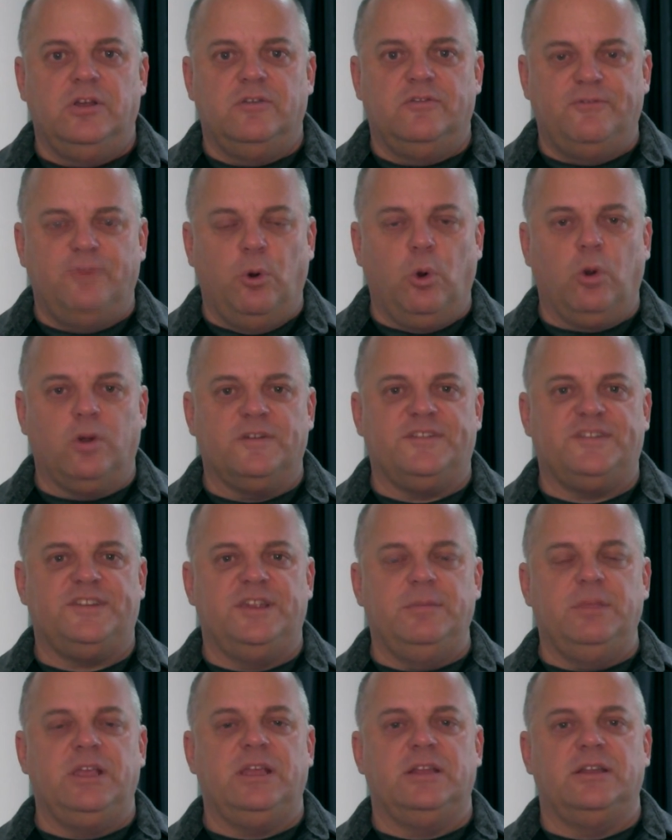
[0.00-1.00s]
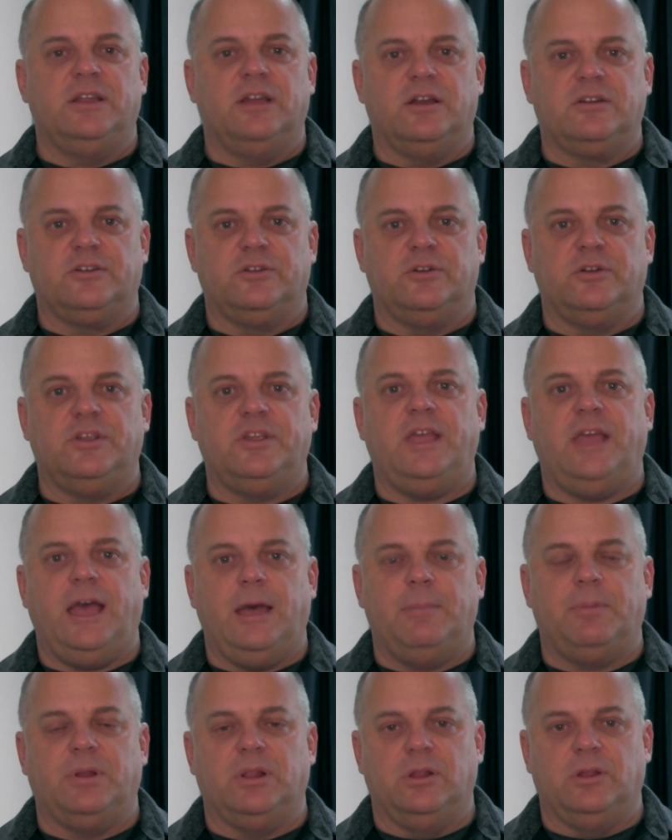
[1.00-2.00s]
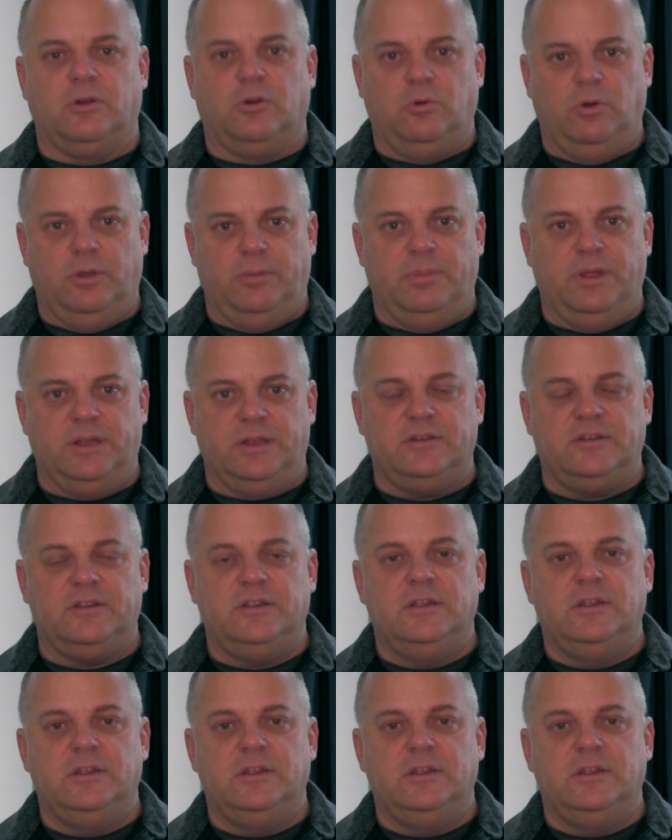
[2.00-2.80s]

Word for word: for semiconductor capital equipment.